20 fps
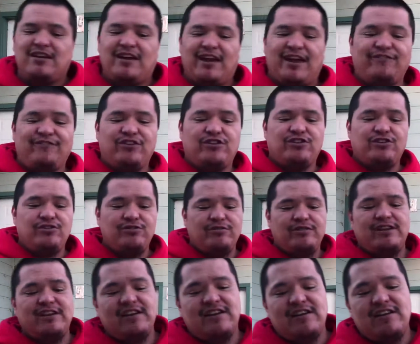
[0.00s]
If you're new
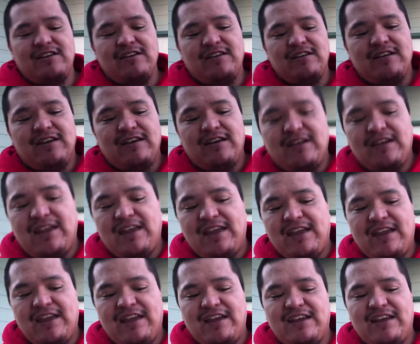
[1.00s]
here
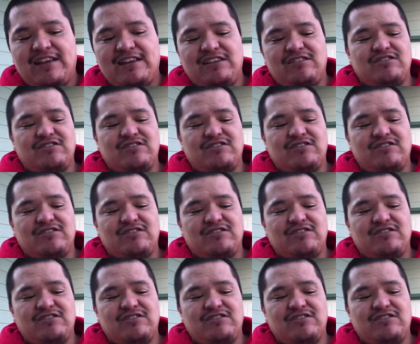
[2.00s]
and